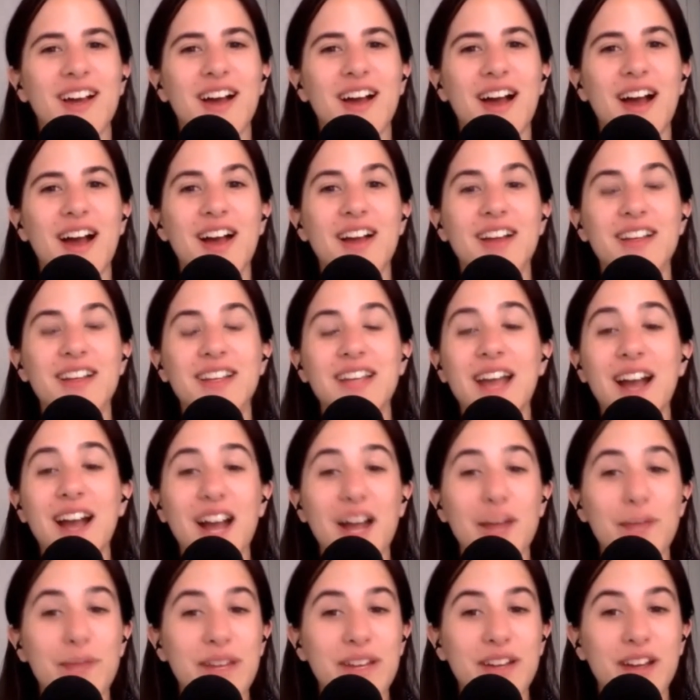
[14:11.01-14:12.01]

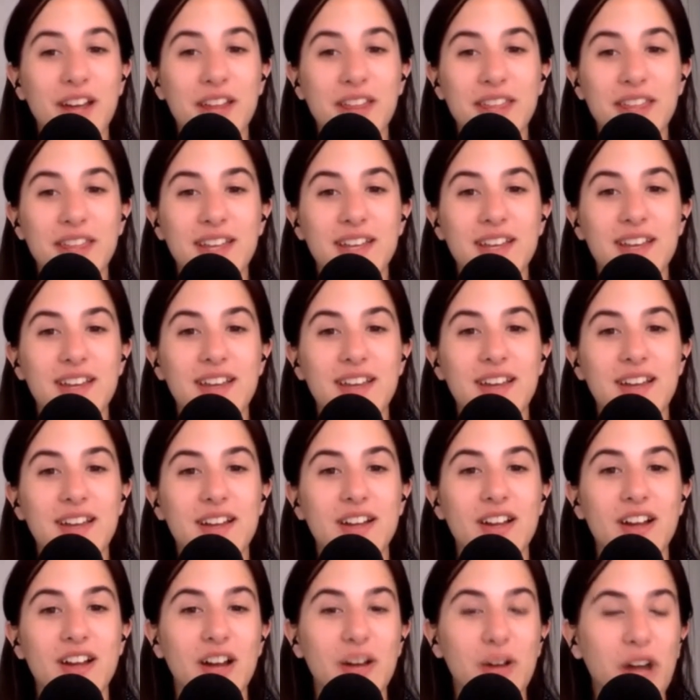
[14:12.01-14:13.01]
I think
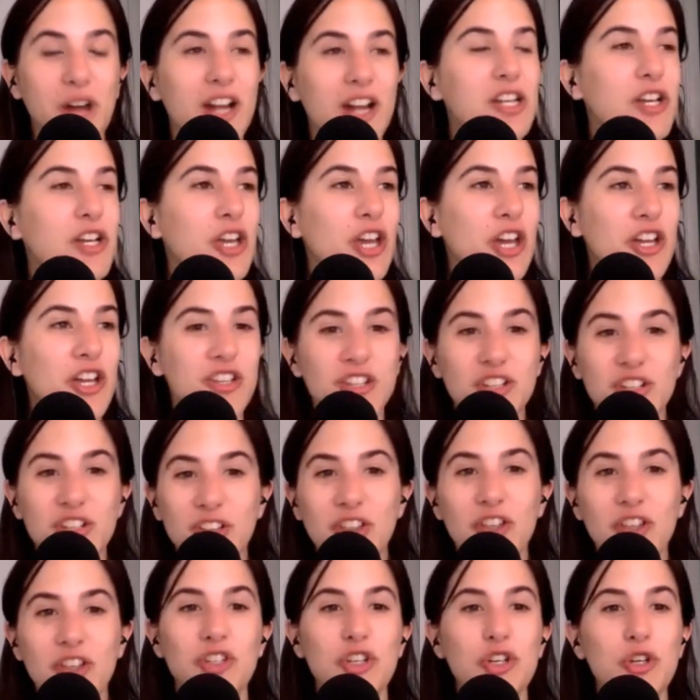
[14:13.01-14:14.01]
I look at
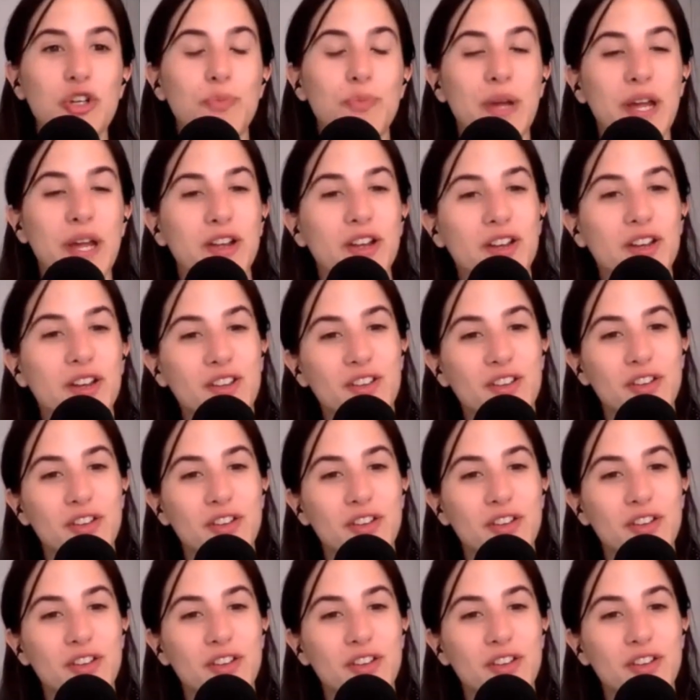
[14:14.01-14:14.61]
the 2 big